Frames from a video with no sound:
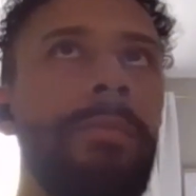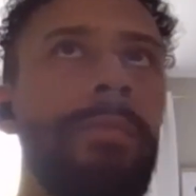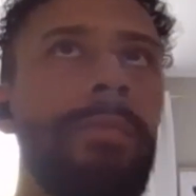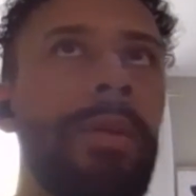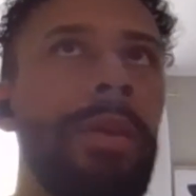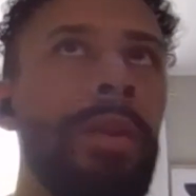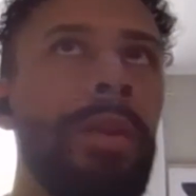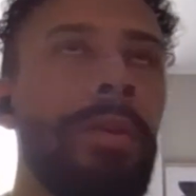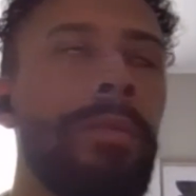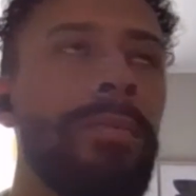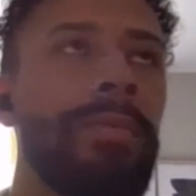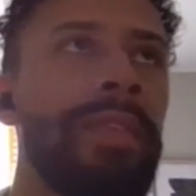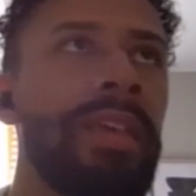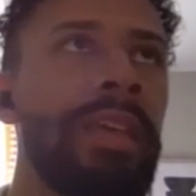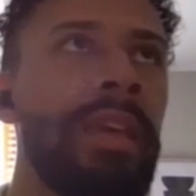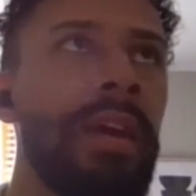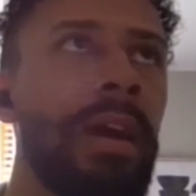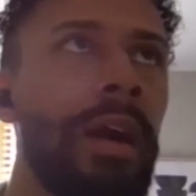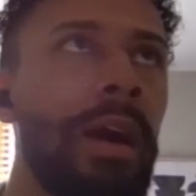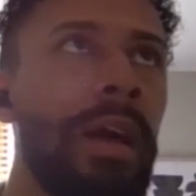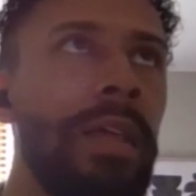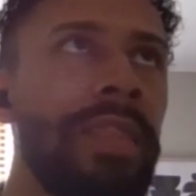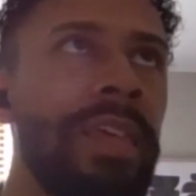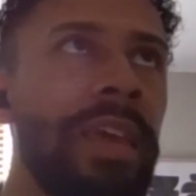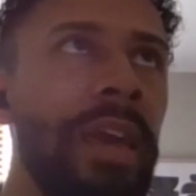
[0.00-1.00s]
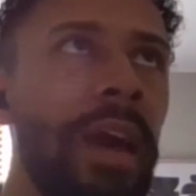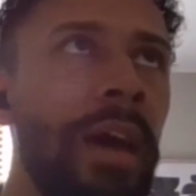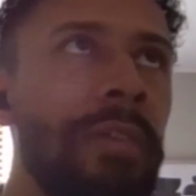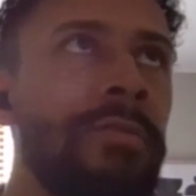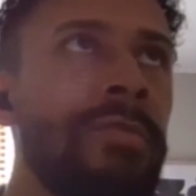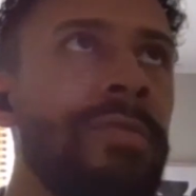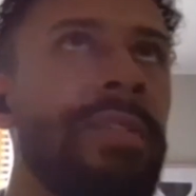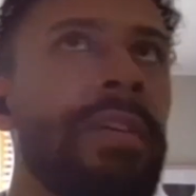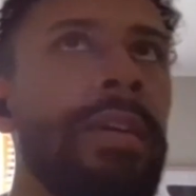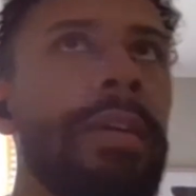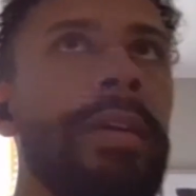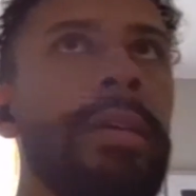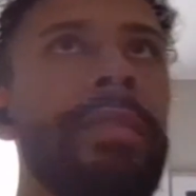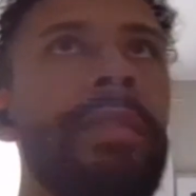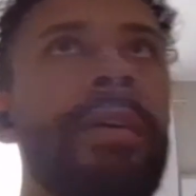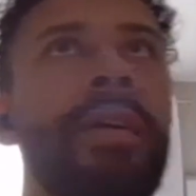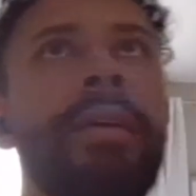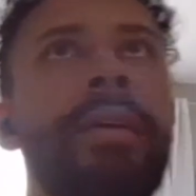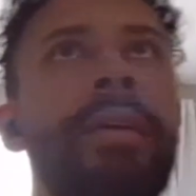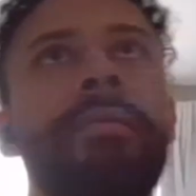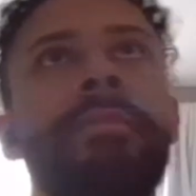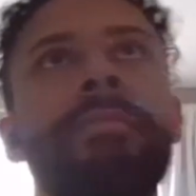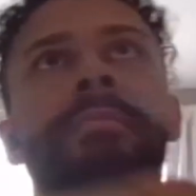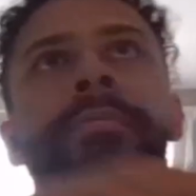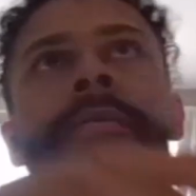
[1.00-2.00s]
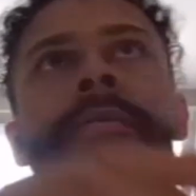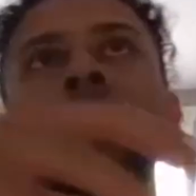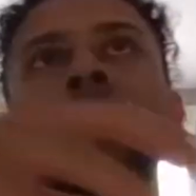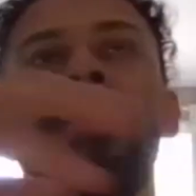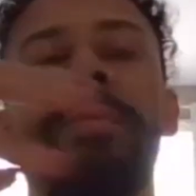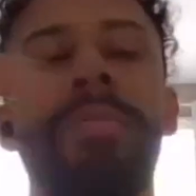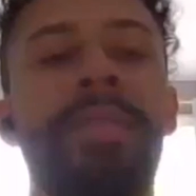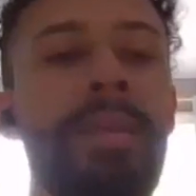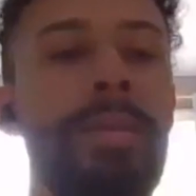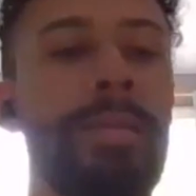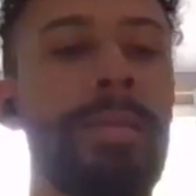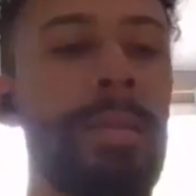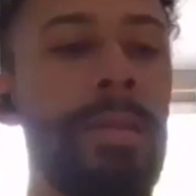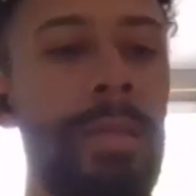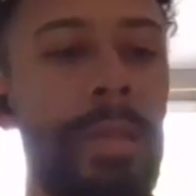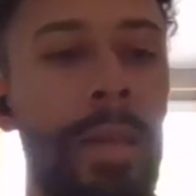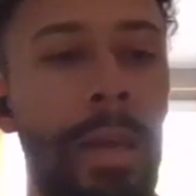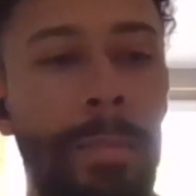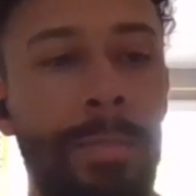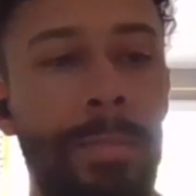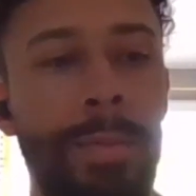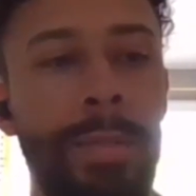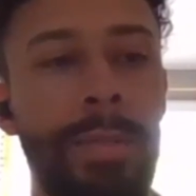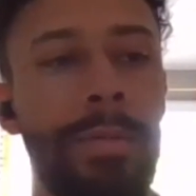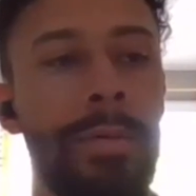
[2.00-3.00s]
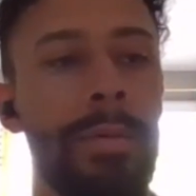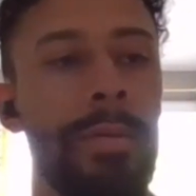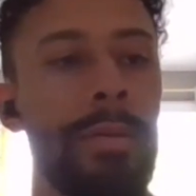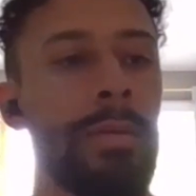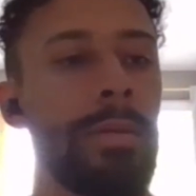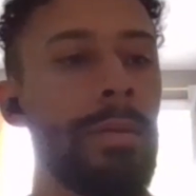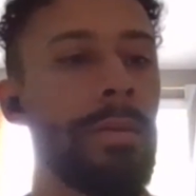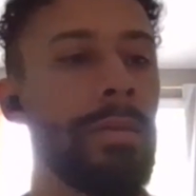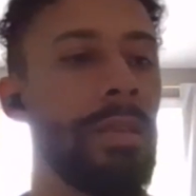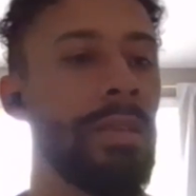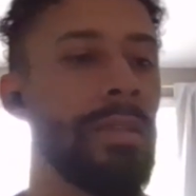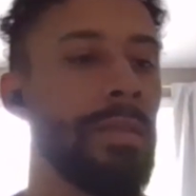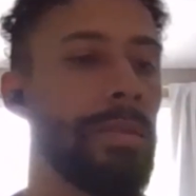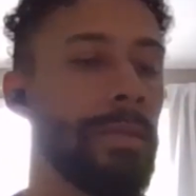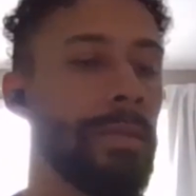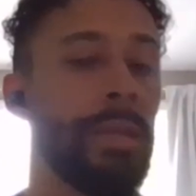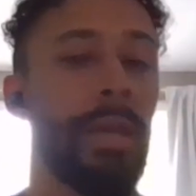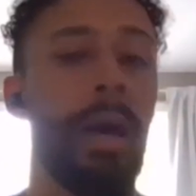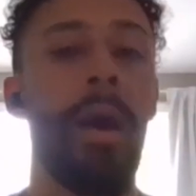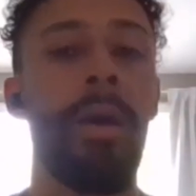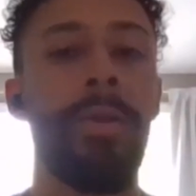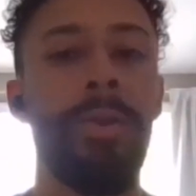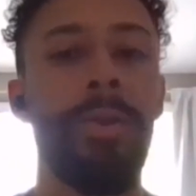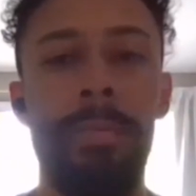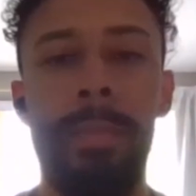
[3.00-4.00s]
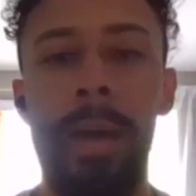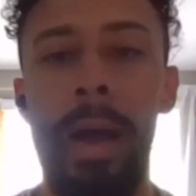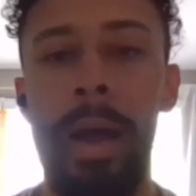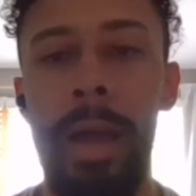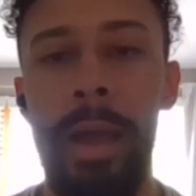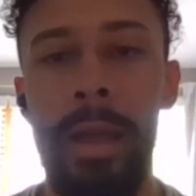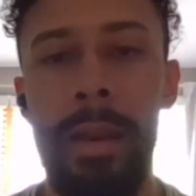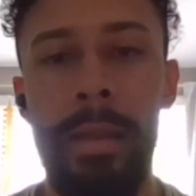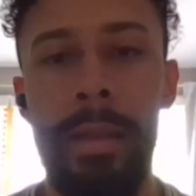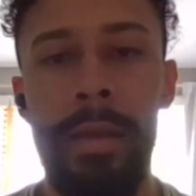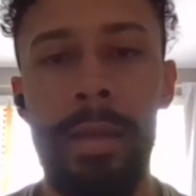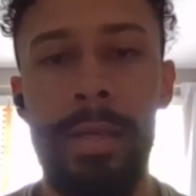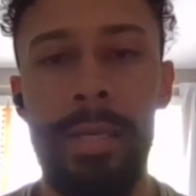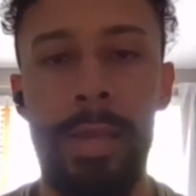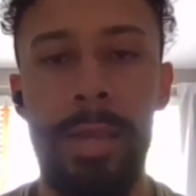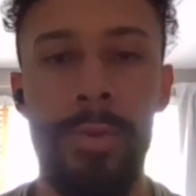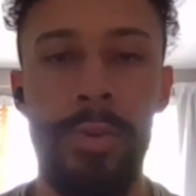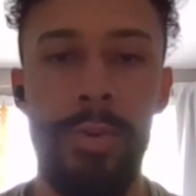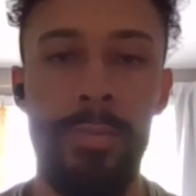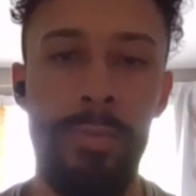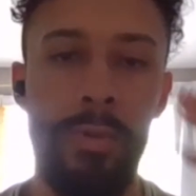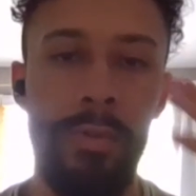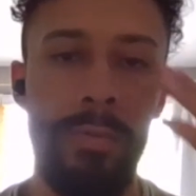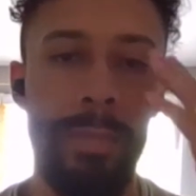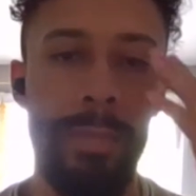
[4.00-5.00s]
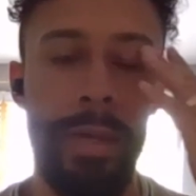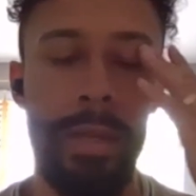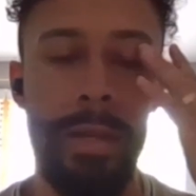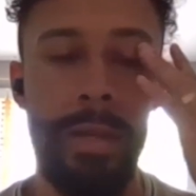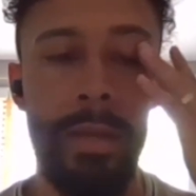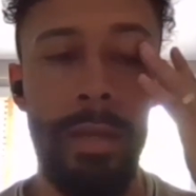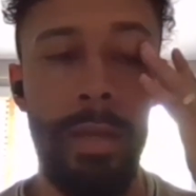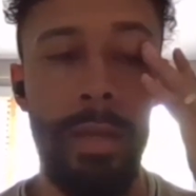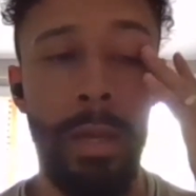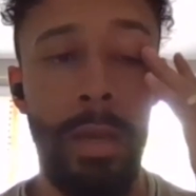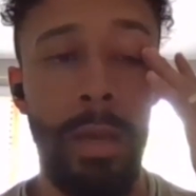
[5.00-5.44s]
you know, the other thing that, you know, these attempts to undermine essential movement,